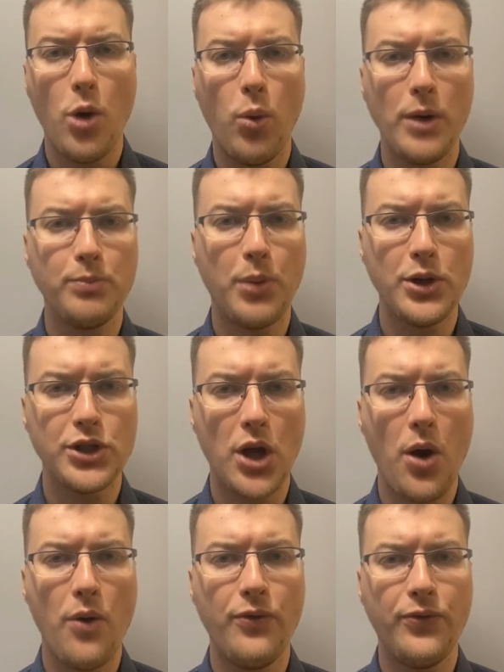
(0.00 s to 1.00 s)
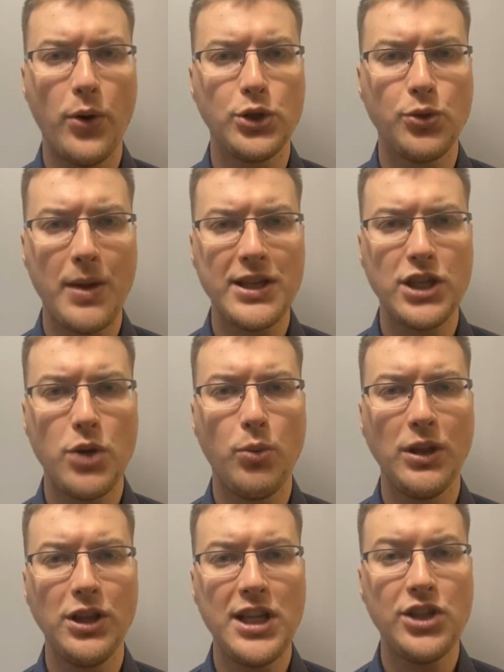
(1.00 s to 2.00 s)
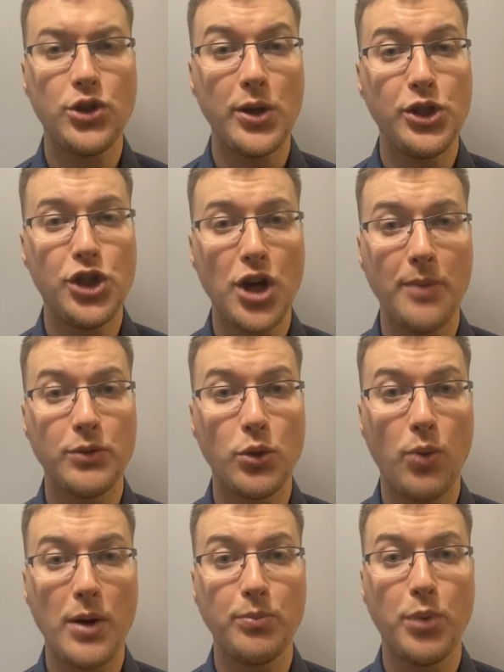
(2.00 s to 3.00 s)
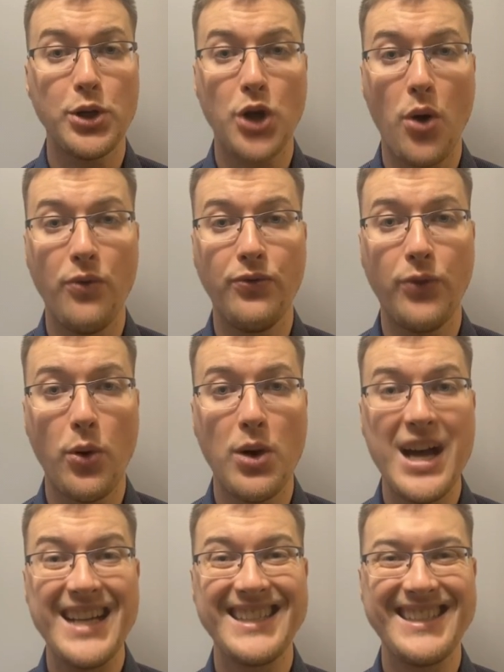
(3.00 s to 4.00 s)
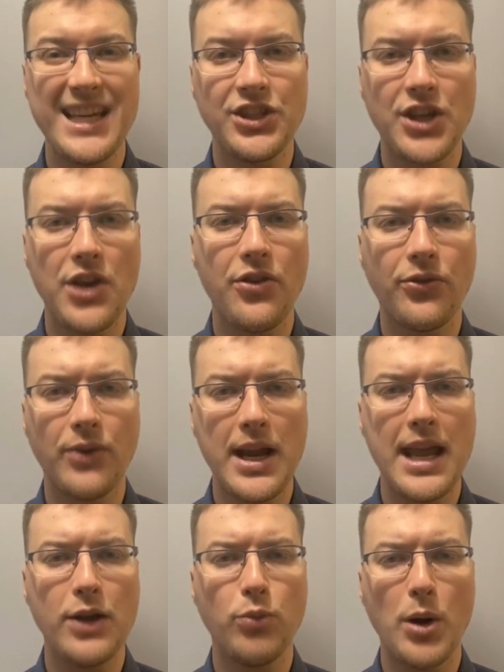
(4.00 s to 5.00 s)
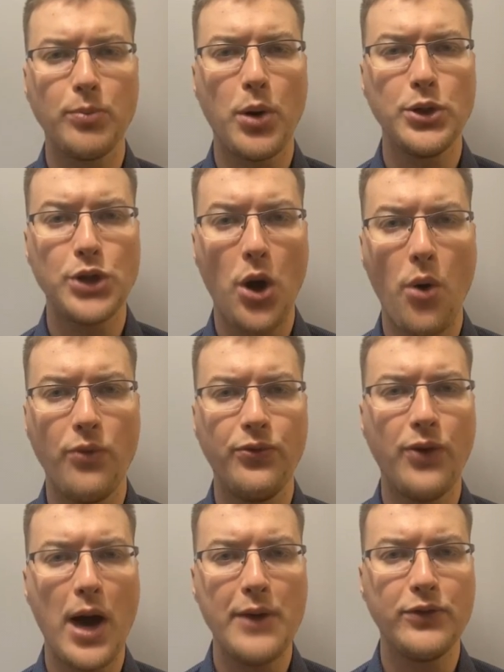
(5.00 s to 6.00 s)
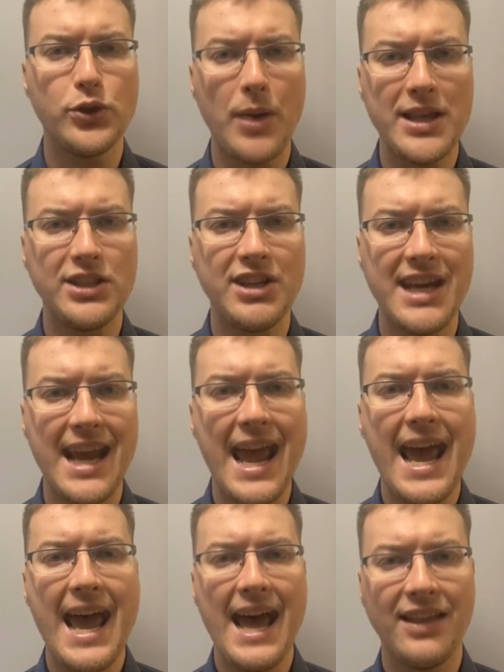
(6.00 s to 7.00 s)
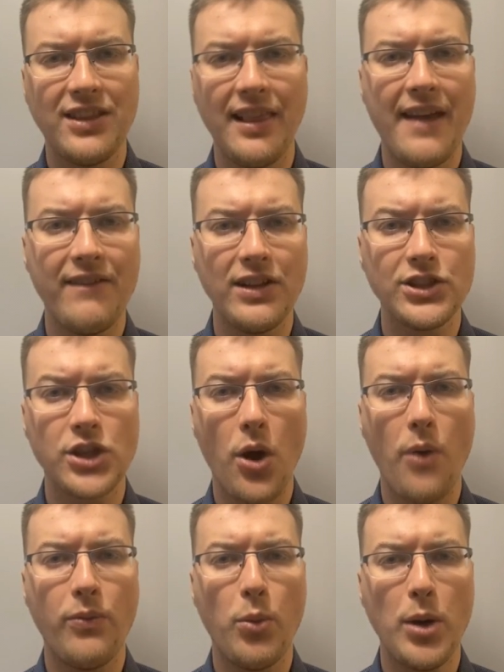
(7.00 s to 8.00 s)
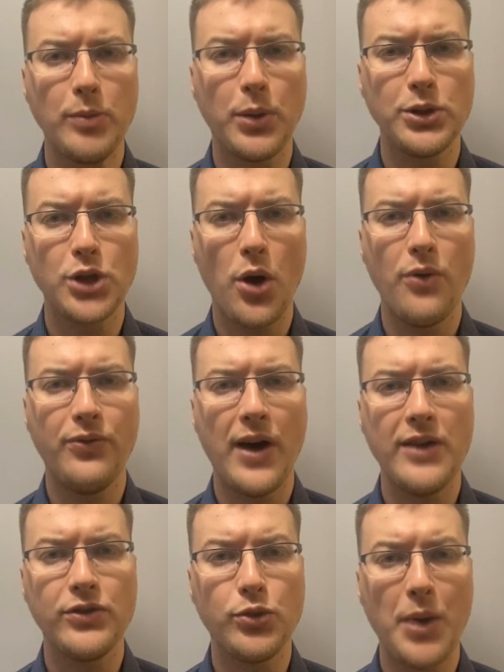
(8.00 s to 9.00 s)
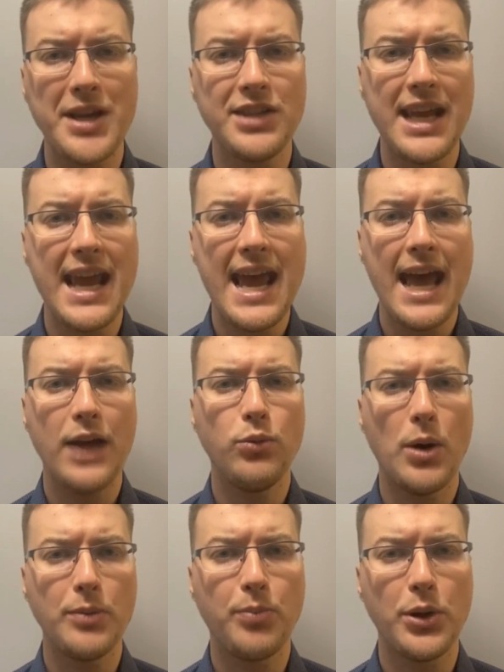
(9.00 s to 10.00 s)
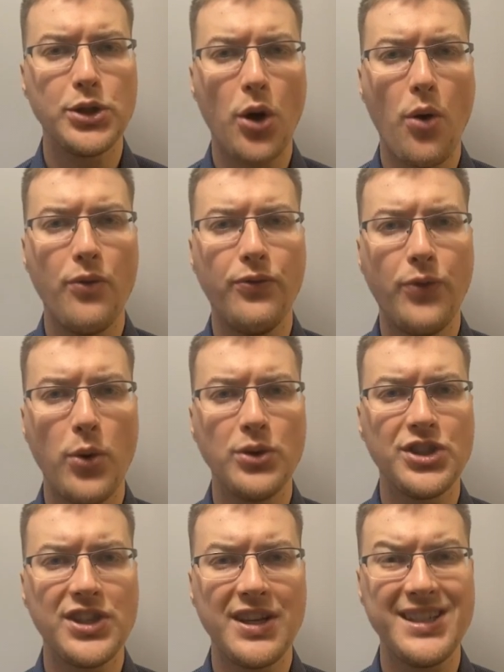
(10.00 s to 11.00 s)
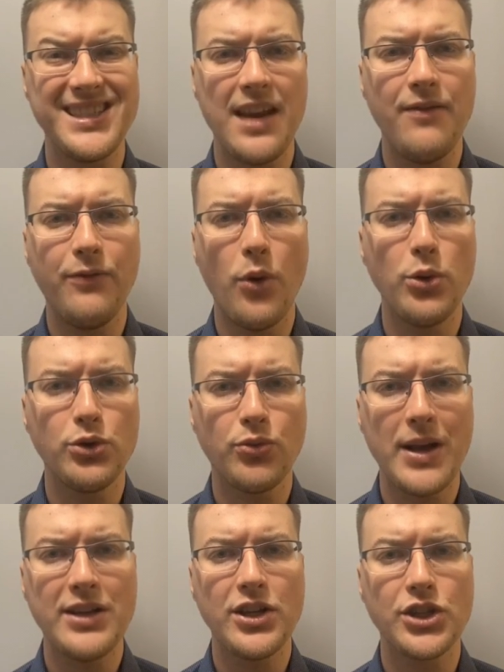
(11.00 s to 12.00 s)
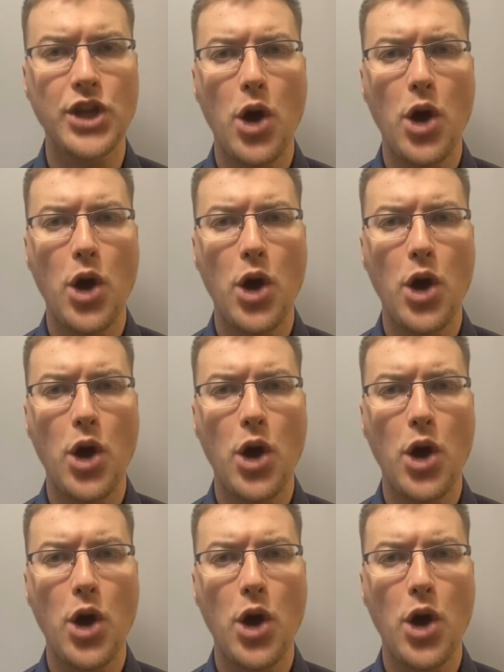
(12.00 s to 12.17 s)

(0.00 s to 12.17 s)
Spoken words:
1.0420 will lead to a jump to 1.0463 and 1.0520 at the levels of 1.0520 and 1.0464. Traders